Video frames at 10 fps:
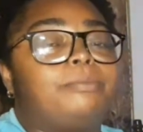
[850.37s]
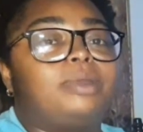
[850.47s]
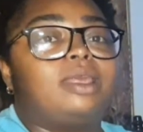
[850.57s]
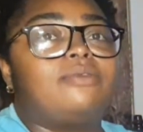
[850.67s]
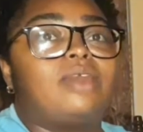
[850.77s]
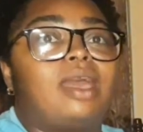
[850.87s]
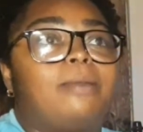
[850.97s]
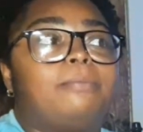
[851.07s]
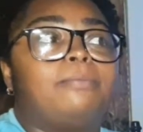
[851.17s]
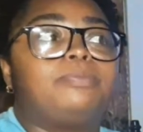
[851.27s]
But if
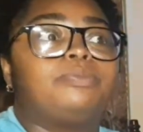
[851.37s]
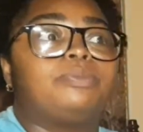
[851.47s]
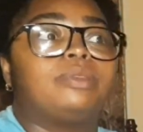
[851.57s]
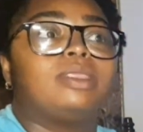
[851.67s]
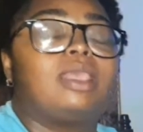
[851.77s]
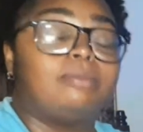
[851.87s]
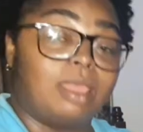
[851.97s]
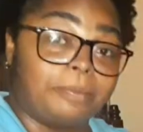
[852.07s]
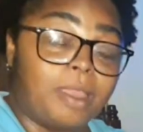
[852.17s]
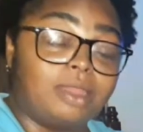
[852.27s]
I'm at
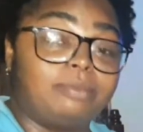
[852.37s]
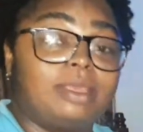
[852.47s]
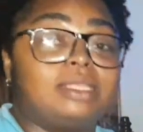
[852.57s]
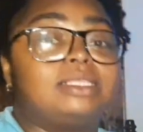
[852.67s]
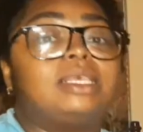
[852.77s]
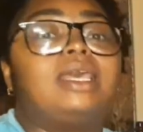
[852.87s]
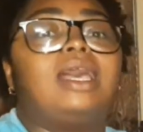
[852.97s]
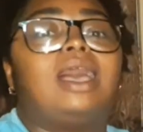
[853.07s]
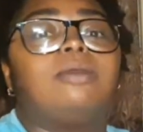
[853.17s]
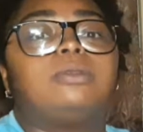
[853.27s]
my apartment,
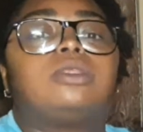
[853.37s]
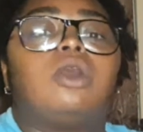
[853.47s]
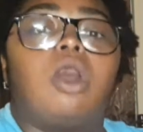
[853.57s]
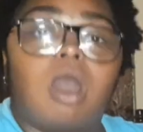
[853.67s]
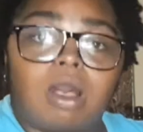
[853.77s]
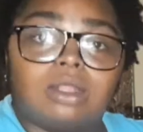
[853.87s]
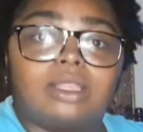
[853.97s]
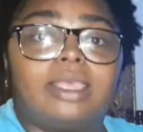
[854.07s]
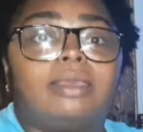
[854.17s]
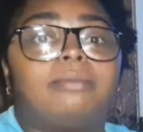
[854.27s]
I would call
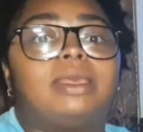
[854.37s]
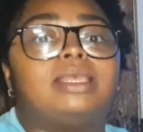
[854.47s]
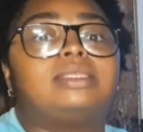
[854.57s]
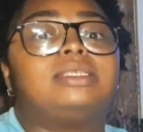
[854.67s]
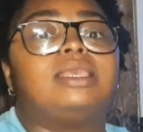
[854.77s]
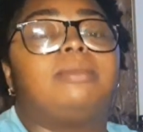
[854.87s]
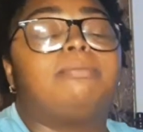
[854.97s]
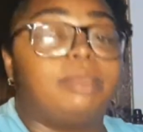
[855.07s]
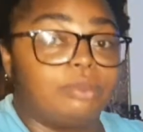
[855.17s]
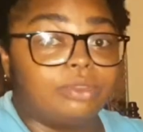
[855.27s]
them and say
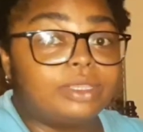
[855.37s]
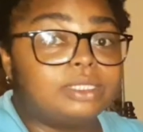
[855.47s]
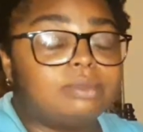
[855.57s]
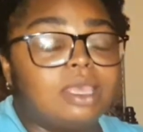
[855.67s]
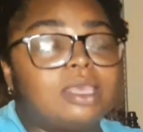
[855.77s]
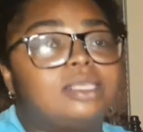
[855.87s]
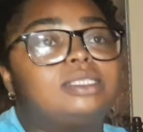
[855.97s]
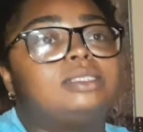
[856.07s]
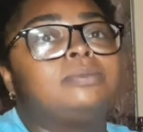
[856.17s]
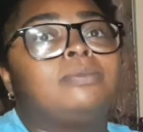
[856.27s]
Merry Christmas.